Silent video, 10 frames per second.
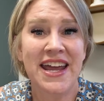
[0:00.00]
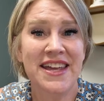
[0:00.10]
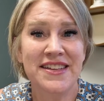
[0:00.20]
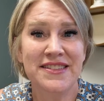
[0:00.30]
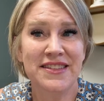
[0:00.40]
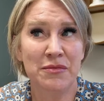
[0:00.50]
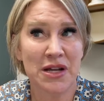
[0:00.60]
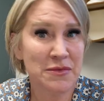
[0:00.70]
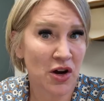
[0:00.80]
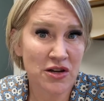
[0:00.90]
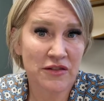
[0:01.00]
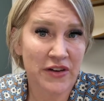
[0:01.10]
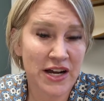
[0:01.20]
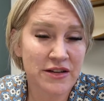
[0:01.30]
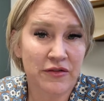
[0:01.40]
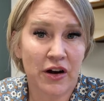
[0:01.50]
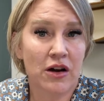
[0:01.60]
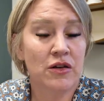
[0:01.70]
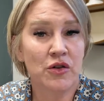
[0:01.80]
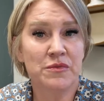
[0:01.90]
is sometimes hard to find for
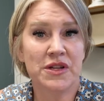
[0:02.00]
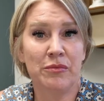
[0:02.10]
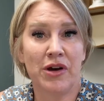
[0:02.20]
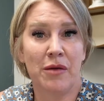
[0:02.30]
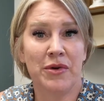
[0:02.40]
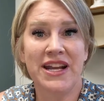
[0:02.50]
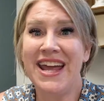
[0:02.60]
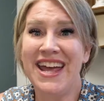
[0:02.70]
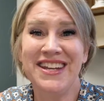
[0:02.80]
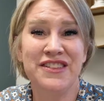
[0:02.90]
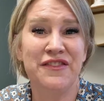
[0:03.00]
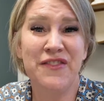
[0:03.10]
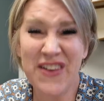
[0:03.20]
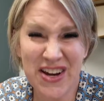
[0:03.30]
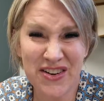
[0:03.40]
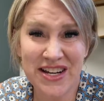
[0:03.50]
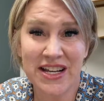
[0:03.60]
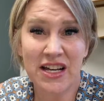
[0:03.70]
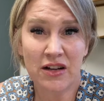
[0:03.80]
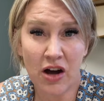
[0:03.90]
our homes on property and is very